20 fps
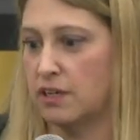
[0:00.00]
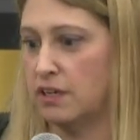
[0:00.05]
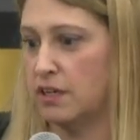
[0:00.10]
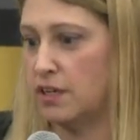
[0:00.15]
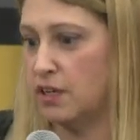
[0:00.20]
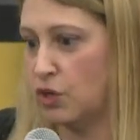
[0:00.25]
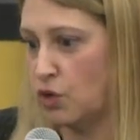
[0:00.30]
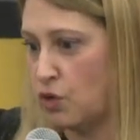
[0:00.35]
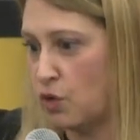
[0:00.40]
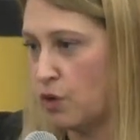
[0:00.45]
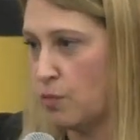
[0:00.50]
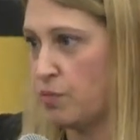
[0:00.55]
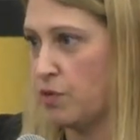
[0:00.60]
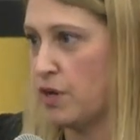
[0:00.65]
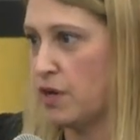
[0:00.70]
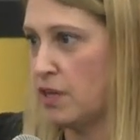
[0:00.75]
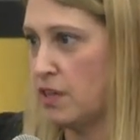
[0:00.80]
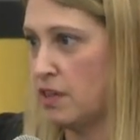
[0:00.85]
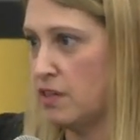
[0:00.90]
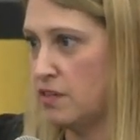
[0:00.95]

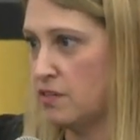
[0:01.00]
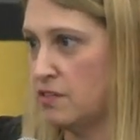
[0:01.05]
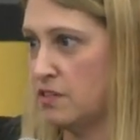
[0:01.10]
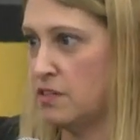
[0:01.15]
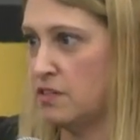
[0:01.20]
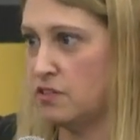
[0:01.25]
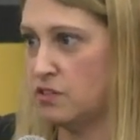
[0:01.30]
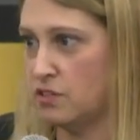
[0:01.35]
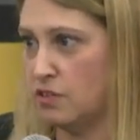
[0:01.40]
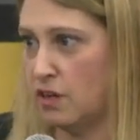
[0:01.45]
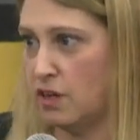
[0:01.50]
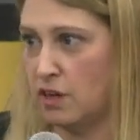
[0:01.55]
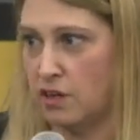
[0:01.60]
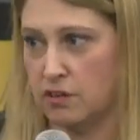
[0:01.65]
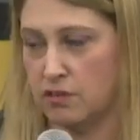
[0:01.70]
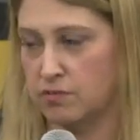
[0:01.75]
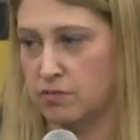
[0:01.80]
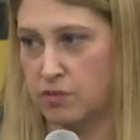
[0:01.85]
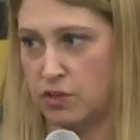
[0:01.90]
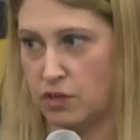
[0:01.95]
incorporating this into
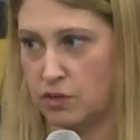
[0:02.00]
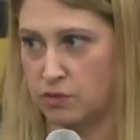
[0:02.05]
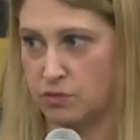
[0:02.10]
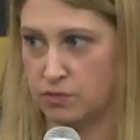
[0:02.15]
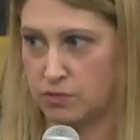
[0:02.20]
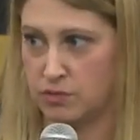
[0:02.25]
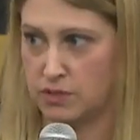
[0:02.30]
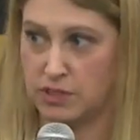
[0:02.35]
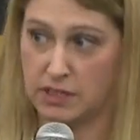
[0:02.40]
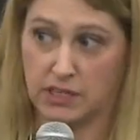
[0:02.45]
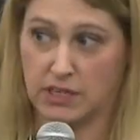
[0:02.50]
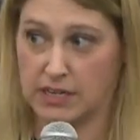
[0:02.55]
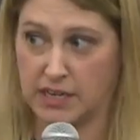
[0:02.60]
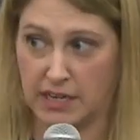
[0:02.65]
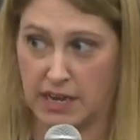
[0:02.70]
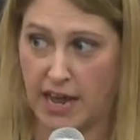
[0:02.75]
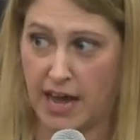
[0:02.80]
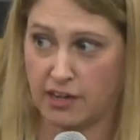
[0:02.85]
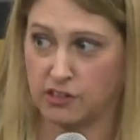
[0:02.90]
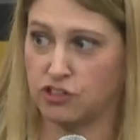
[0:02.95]
their, you know,
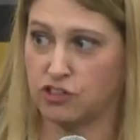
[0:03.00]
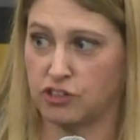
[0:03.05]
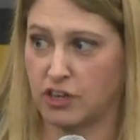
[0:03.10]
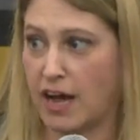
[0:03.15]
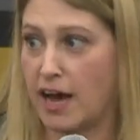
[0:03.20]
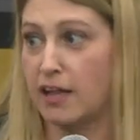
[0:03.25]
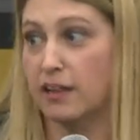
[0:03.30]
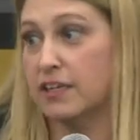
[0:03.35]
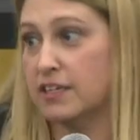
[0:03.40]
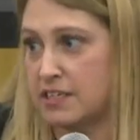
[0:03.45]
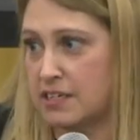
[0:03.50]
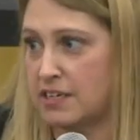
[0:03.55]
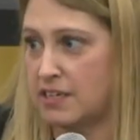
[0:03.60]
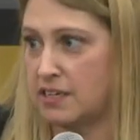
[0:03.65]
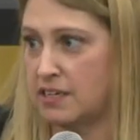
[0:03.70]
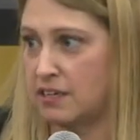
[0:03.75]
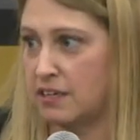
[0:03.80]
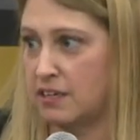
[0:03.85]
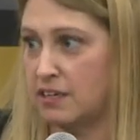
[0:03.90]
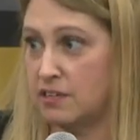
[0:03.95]

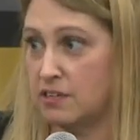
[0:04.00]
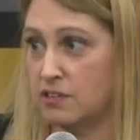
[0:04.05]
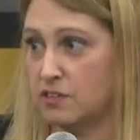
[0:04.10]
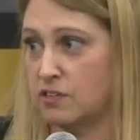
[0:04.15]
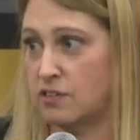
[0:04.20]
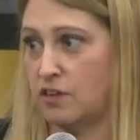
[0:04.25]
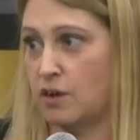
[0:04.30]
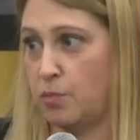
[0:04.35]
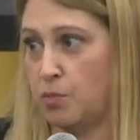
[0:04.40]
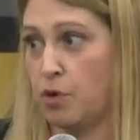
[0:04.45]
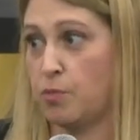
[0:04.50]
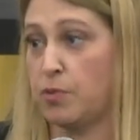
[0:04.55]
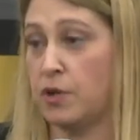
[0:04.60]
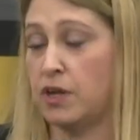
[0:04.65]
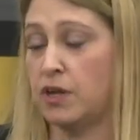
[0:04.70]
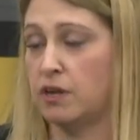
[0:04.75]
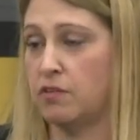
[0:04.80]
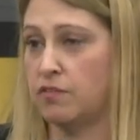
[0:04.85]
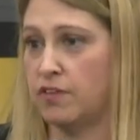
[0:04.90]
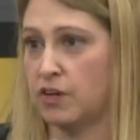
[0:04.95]
nationality is
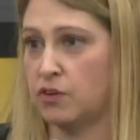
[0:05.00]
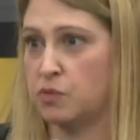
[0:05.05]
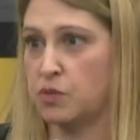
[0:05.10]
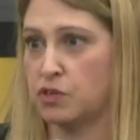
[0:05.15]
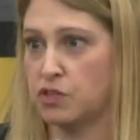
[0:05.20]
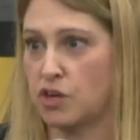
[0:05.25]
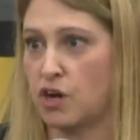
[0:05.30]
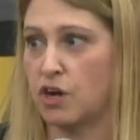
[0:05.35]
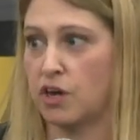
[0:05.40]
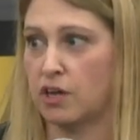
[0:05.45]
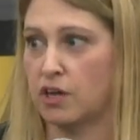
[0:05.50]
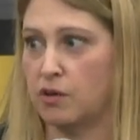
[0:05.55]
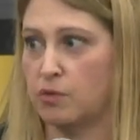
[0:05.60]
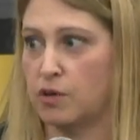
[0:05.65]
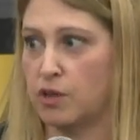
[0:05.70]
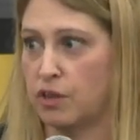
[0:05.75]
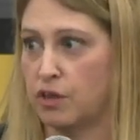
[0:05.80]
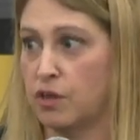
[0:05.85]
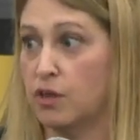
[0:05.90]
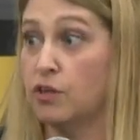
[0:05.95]
appropriate. In fact, we're talking
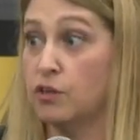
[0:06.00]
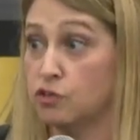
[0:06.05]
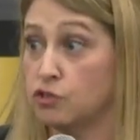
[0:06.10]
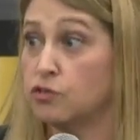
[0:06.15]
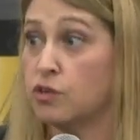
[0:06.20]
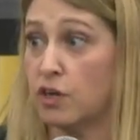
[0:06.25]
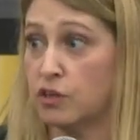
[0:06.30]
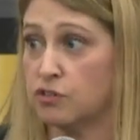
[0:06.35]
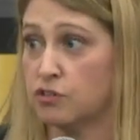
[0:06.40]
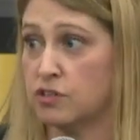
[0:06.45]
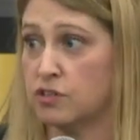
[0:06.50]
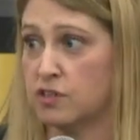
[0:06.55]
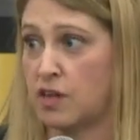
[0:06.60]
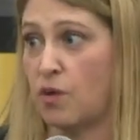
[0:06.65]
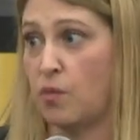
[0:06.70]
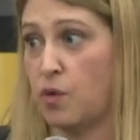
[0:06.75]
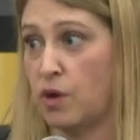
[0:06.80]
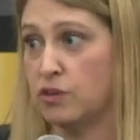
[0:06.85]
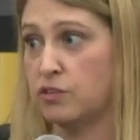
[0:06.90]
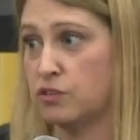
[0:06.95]
with two countries
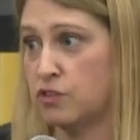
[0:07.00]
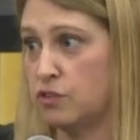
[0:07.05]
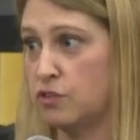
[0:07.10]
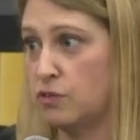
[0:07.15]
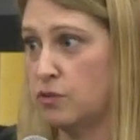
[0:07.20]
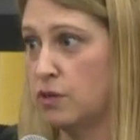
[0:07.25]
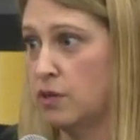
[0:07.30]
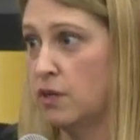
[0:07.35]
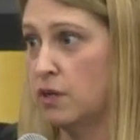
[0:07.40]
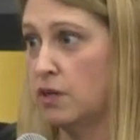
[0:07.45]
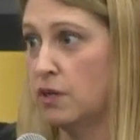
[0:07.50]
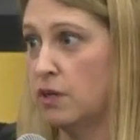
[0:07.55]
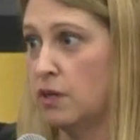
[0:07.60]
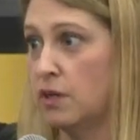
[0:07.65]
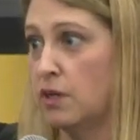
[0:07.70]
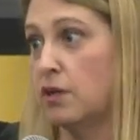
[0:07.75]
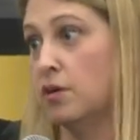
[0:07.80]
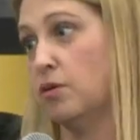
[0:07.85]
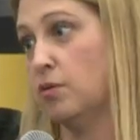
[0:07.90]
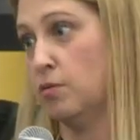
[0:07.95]
that want to
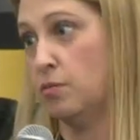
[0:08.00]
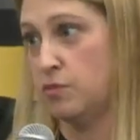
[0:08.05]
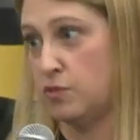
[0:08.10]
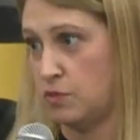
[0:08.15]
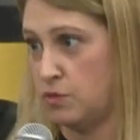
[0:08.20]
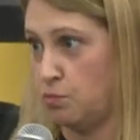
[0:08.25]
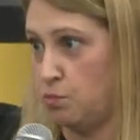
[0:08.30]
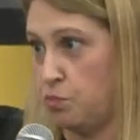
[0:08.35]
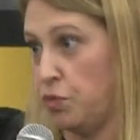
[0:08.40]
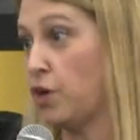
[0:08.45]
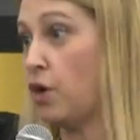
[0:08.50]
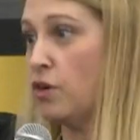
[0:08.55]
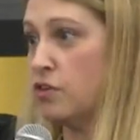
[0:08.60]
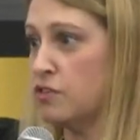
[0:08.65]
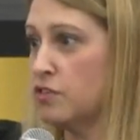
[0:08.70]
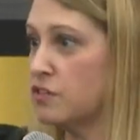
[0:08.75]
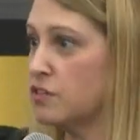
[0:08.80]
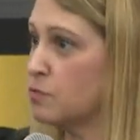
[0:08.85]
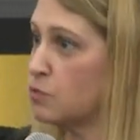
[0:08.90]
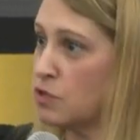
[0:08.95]
bring our
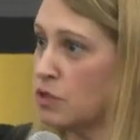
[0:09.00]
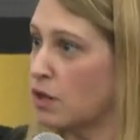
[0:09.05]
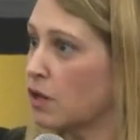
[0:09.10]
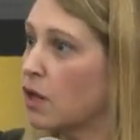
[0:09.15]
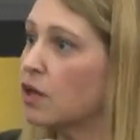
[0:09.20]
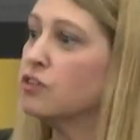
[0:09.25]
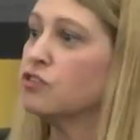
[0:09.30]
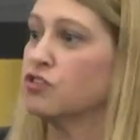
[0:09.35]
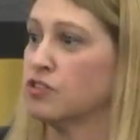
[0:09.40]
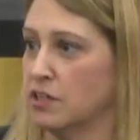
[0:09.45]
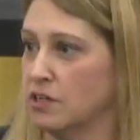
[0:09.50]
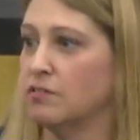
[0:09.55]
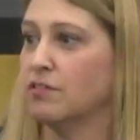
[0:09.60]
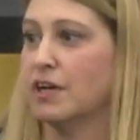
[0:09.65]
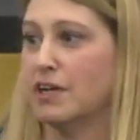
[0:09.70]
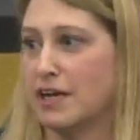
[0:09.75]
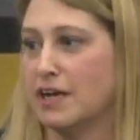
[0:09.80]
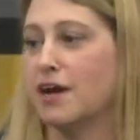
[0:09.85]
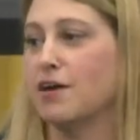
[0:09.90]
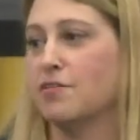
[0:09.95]
system to their country
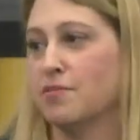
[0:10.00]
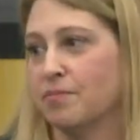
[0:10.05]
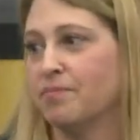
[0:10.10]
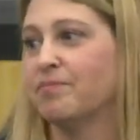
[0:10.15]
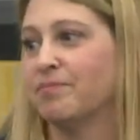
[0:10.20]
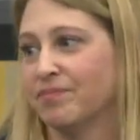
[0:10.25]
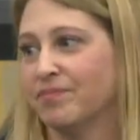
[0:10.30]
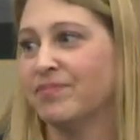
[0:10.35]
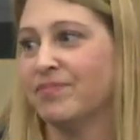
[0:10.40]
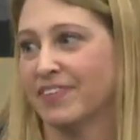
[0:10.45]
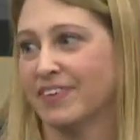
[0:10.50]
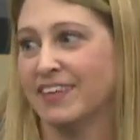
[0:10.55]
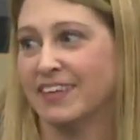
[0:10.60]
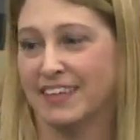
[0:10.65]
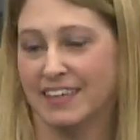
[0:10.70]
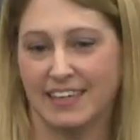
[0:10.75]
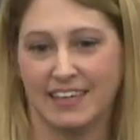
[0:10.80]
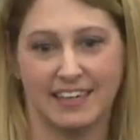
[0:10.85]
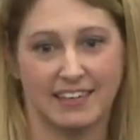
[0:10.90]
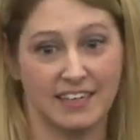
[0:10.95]
right now.
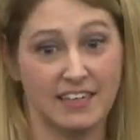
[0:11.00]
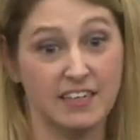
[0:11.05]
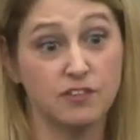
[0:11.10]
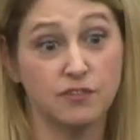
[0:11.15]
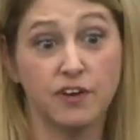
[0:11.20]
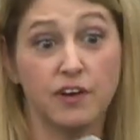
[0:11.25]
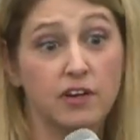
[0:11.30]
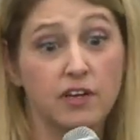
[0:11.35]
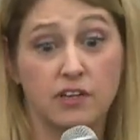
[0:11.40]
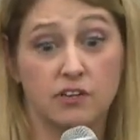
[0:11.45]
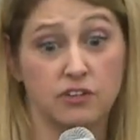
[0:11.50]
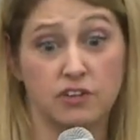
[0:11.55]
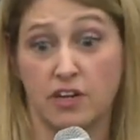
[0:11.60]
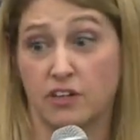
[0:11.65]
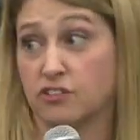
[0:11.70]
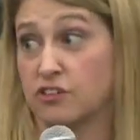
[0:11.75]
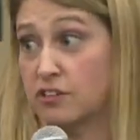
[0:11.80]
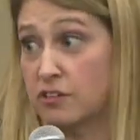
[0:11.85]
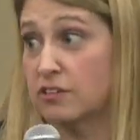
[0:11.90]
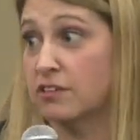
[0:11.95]
Yeah, it's very
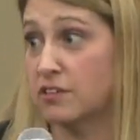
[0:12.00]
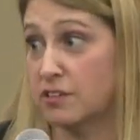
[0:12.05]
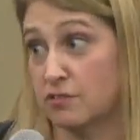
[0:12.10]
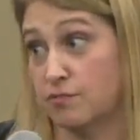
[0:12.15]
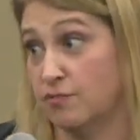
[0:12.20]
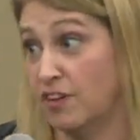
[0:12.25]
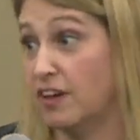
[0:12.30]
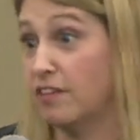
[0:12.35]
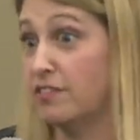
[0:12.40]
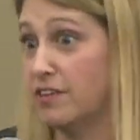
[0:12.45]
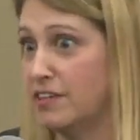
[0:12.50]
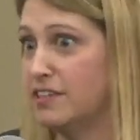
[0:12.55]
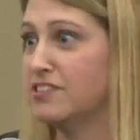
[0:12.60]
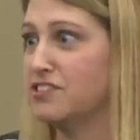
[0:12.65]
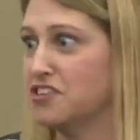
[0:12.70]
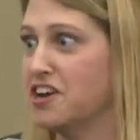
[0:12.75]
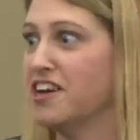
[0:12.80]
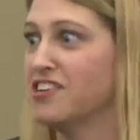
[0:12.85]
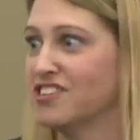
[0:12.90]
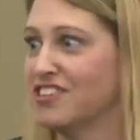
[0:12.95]
international. It's very
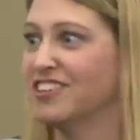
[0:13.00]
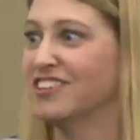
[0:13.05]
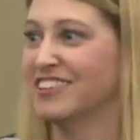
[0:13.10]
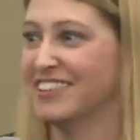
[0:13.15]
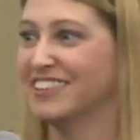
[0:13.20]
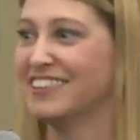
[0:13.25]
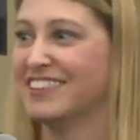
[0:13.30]
international.